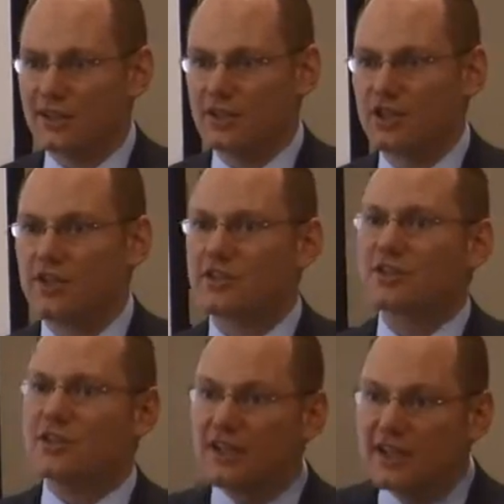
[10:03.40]
They're in charge.
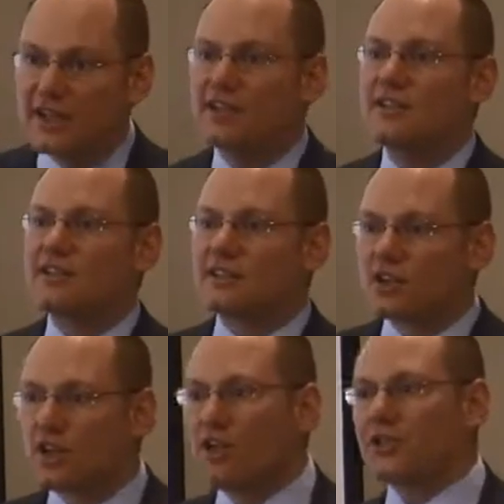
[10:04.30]
So there, there is this
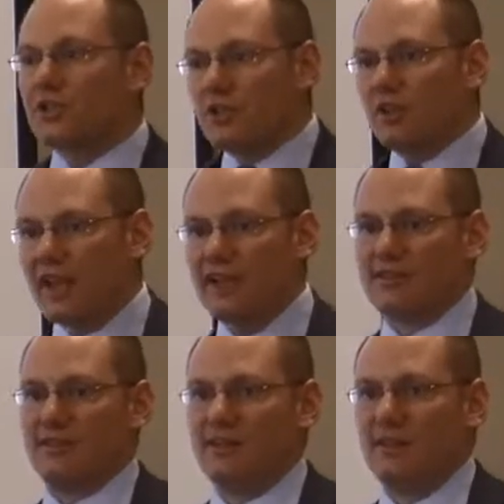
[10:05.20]
cultural
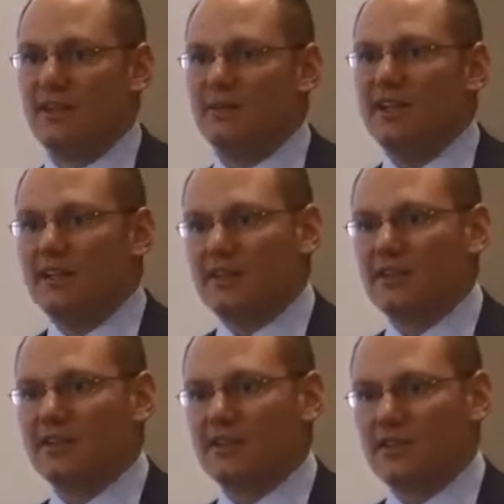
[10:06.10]
legacy. Um,
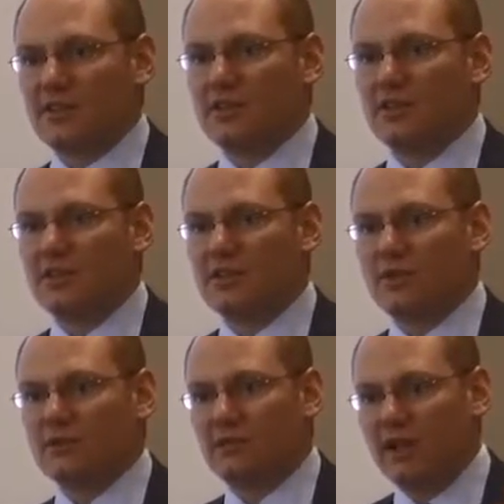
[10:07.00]
there's, a certain
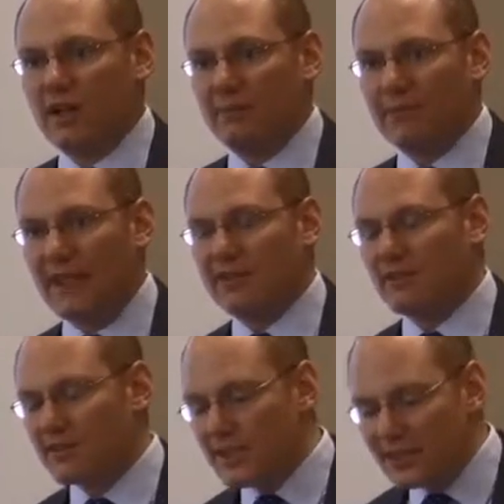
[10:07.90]
sort of um,
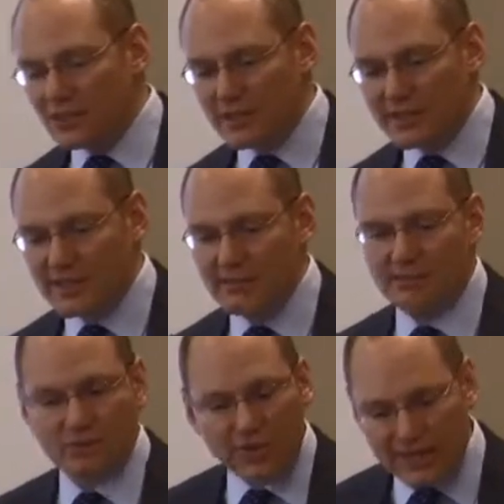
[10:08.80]

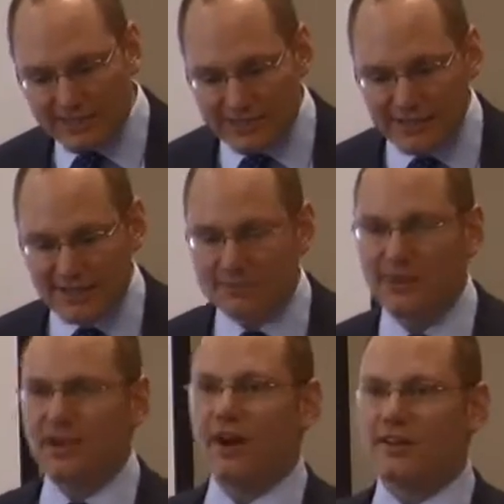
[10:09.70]
ethnocentrism, racism,
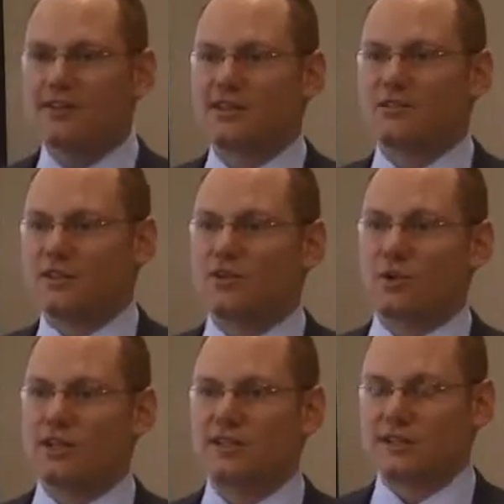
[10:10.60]
all the stuff
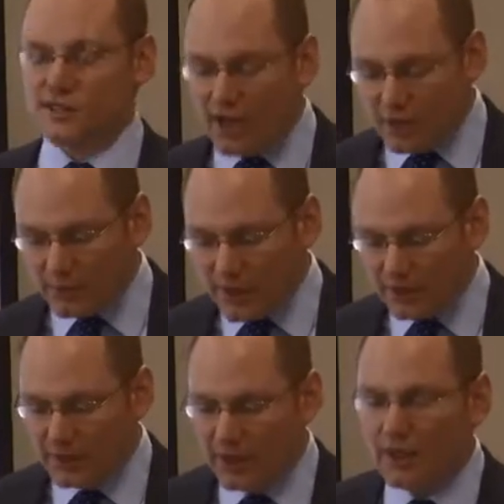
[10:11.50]
historians like to talk
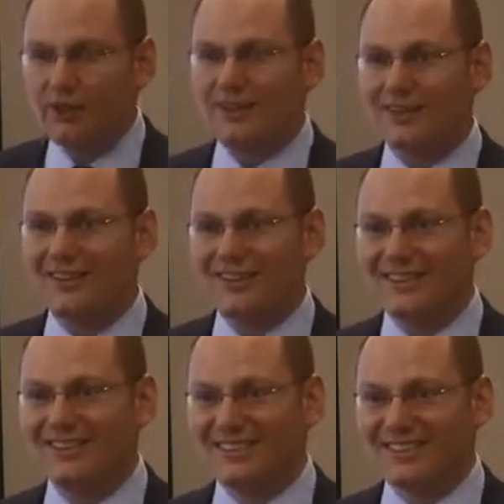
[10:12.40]
about.
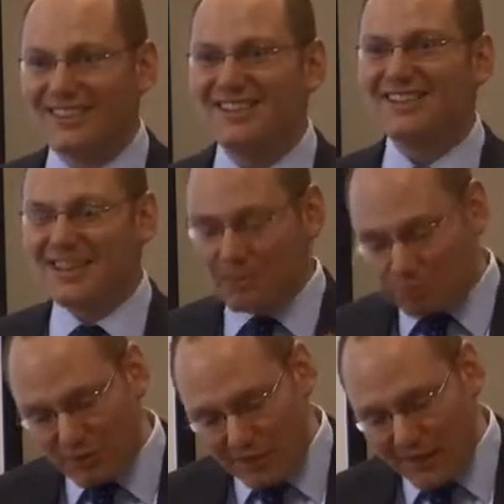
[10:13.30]
Sitting
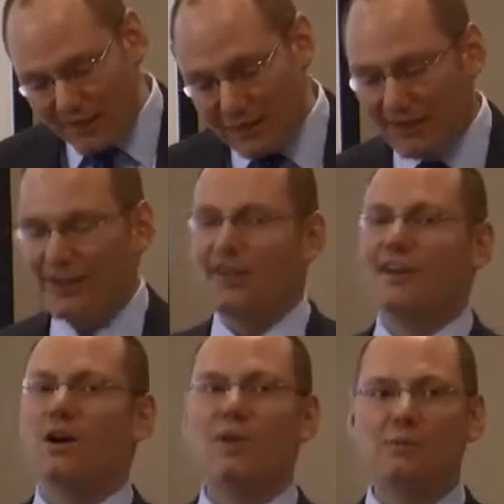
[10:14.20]
pretty,
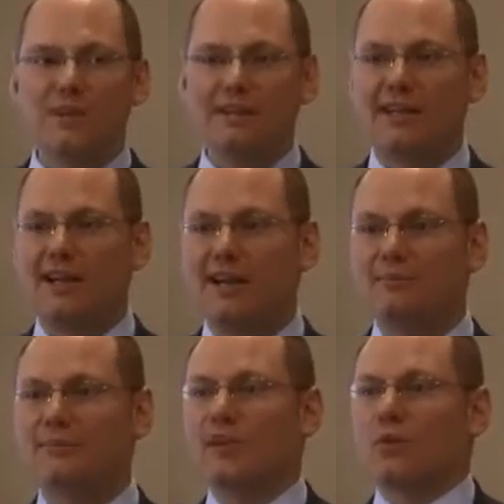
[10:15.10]
you know, we beat
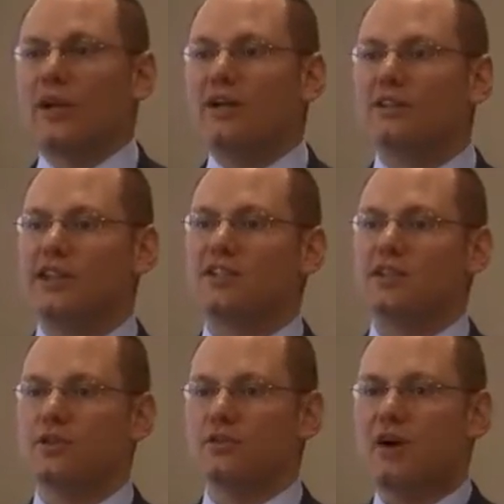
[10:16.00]
them. We don't need
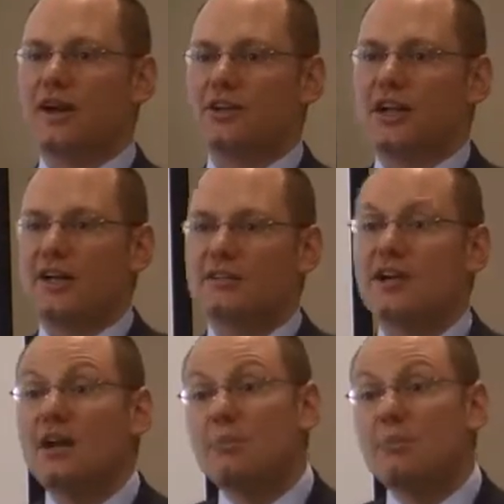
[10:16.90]
to modernize.